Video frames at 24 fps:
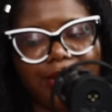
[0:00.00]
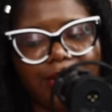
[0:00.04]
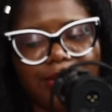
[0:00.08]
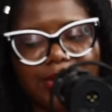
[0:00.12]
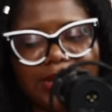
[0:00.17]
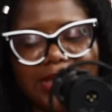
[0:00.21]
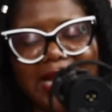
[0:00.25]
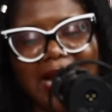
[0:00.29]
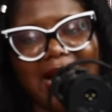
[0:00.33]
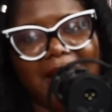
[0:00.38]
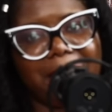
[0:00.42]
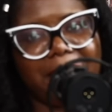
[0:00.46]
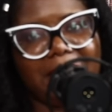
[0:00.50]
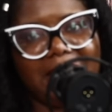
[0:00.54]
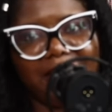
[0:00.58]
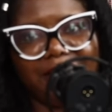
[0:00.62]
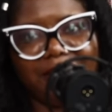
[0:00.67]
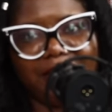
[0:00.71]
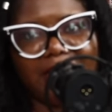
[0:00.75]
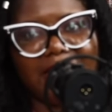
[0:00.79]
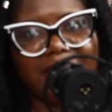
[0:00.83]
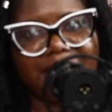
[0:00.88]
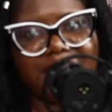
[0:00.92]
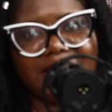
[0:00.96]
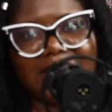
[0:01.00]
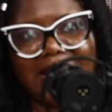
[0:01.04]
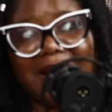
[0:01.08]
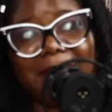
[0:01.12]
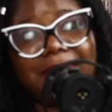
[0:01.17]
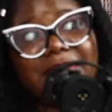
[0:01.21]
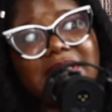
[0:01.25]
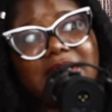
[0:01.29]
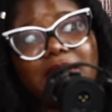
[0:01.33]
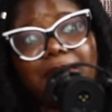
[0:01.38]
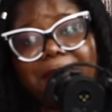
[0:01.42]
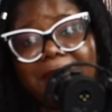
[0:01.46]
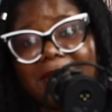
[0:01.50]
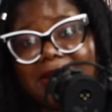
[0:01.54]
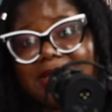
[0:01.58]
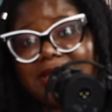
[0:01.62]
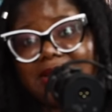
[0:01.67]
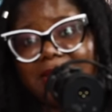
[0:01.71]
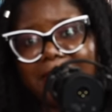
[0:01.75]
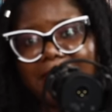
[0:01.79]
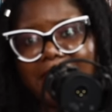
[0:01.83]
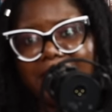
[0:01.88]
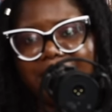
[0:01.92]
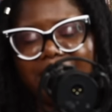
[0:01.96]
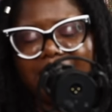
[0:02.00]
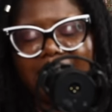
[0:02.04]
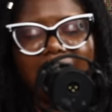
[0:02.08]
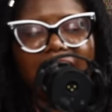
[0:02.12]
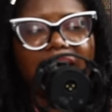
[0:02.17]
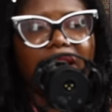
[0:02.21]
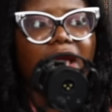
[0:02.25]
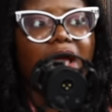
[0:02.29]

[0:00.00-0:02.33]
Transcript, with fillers: a happy ever after. I'm still pissed about that.